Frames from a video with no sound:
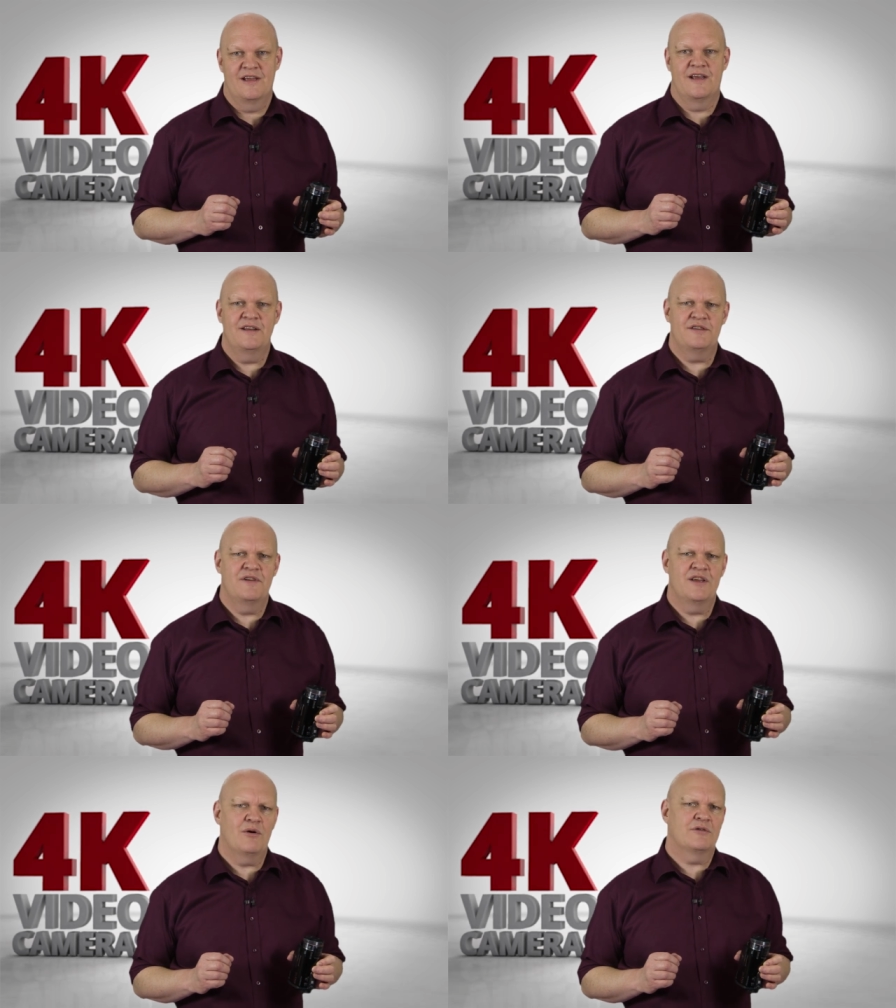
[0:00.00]
In this
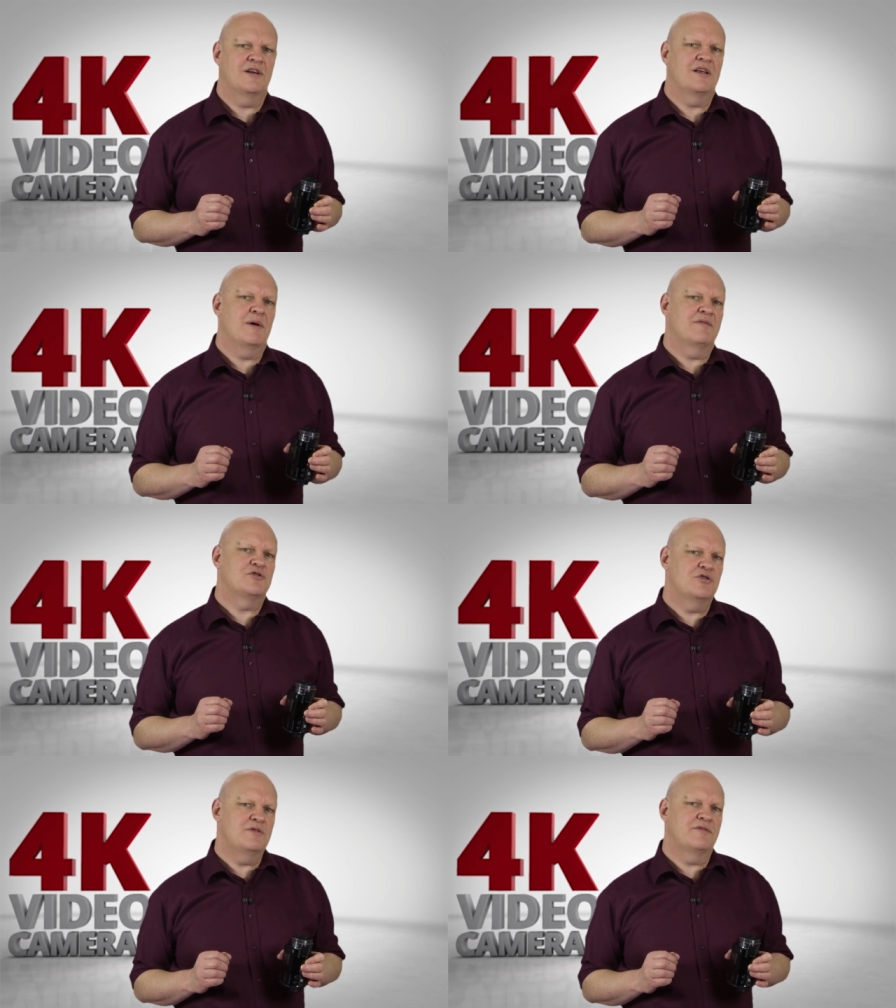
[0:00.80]
video I'll tell you about the
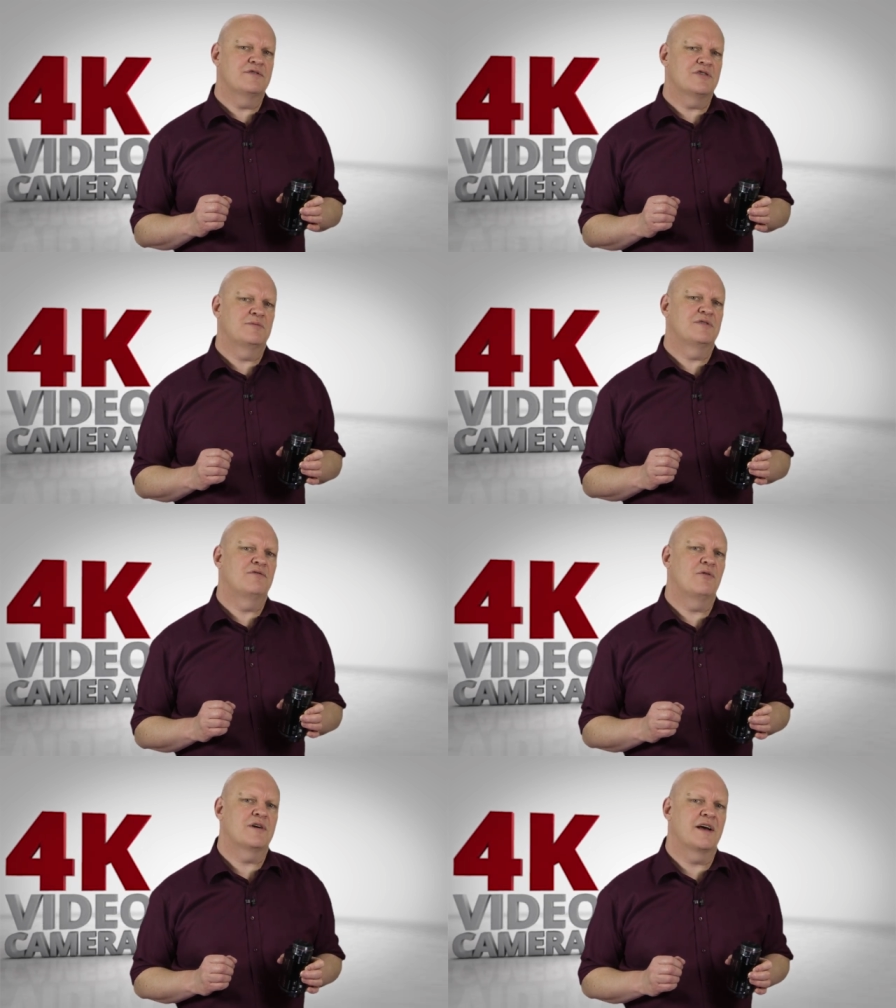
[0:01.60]
two different types of
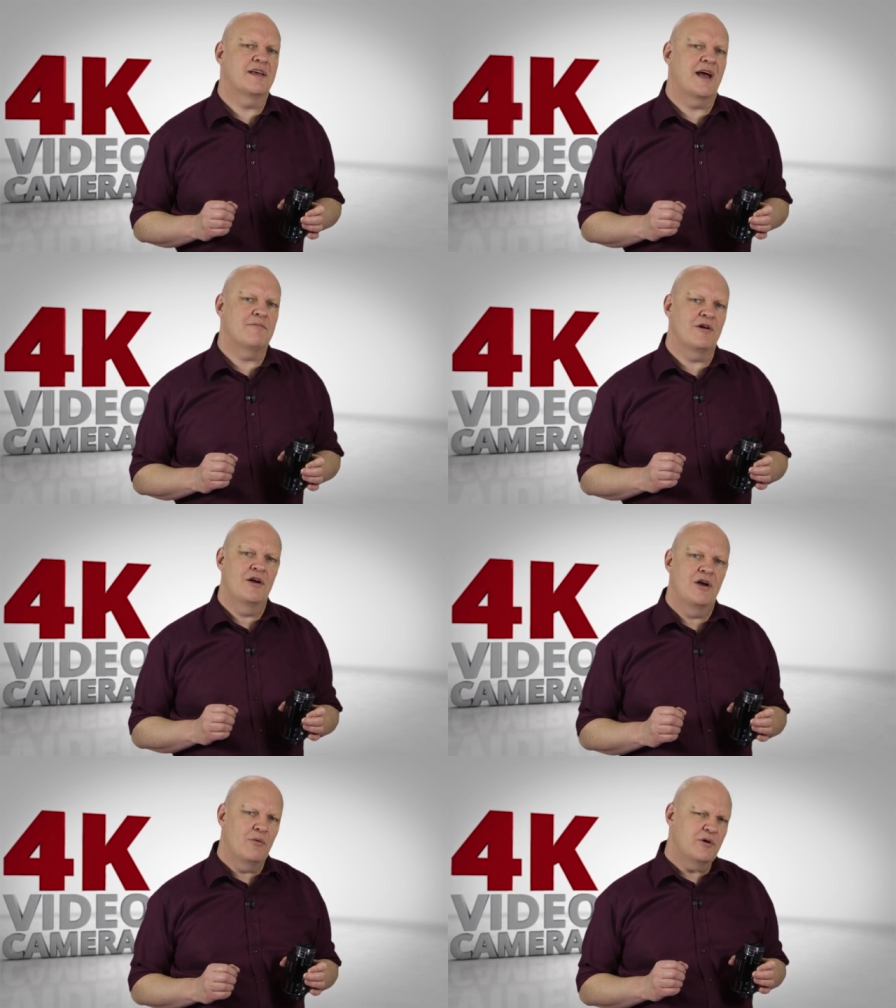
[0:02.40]
4K camera
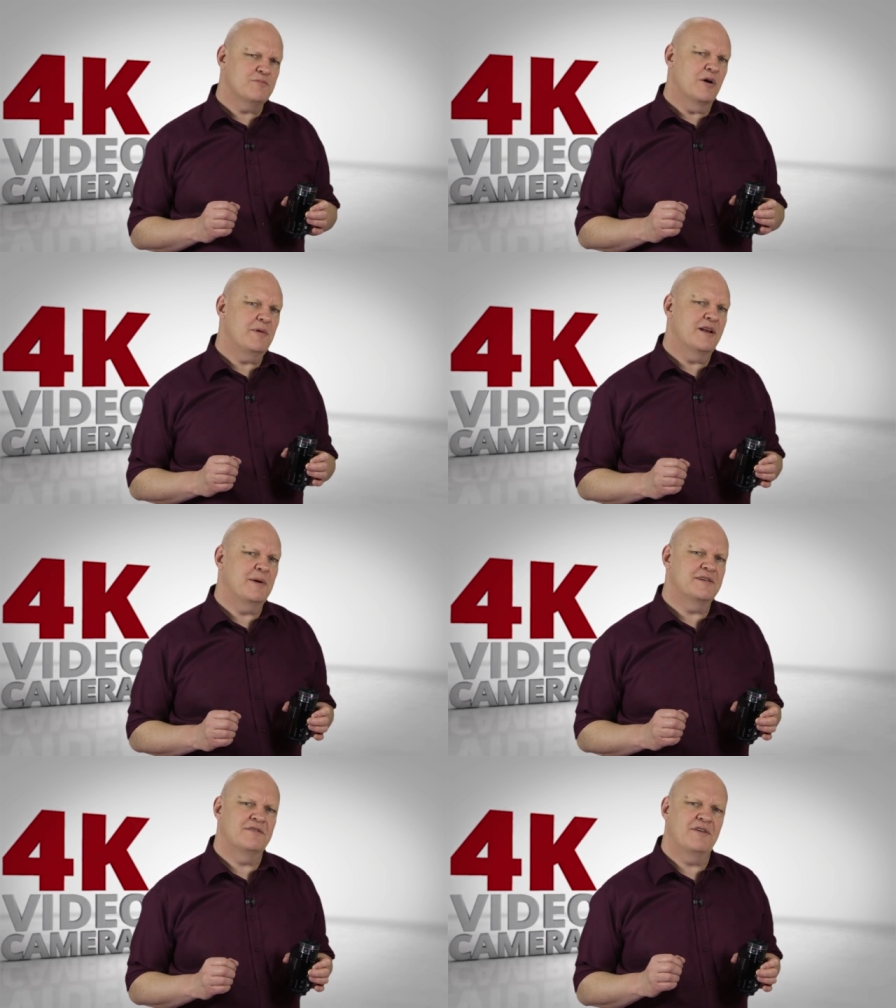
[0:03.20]
and which might be the
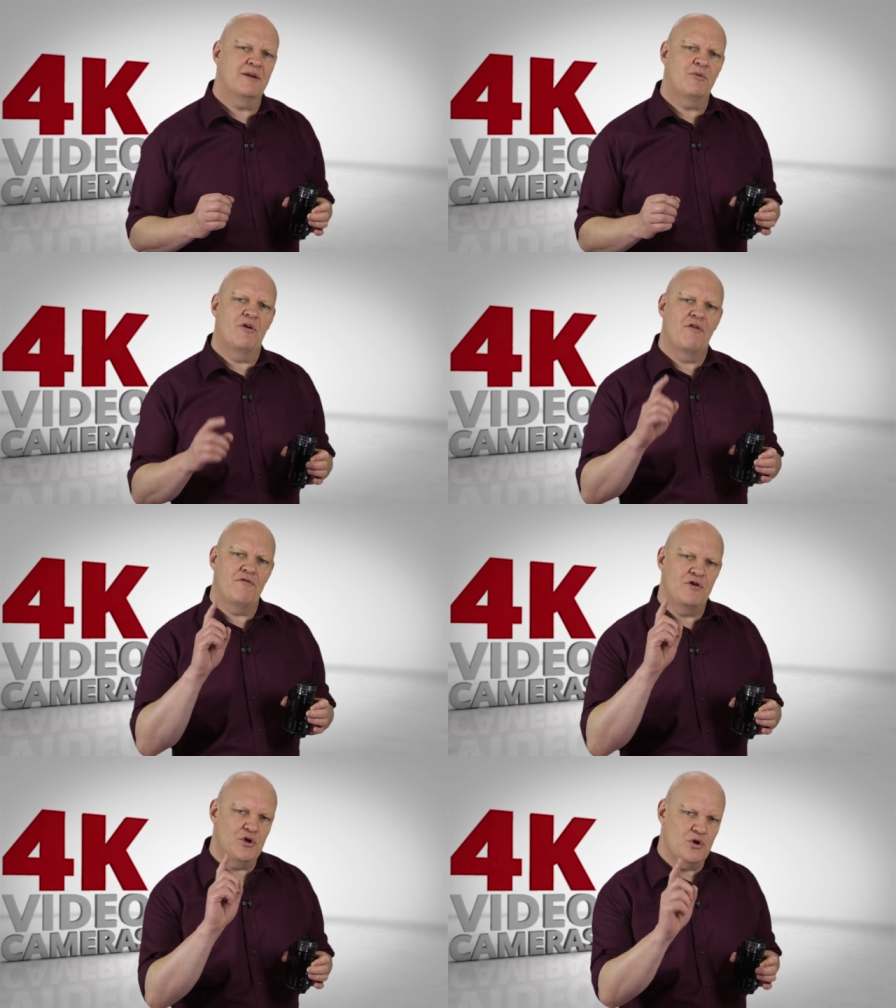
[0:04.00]
best available
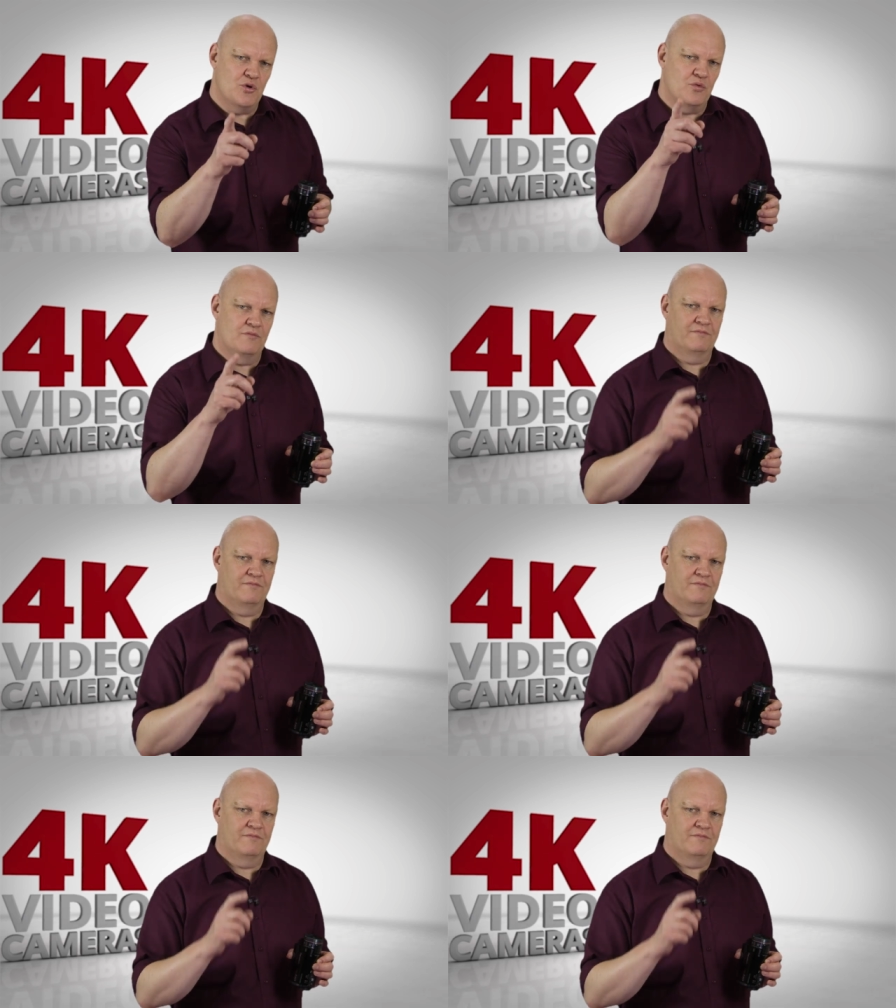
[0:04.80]
for you.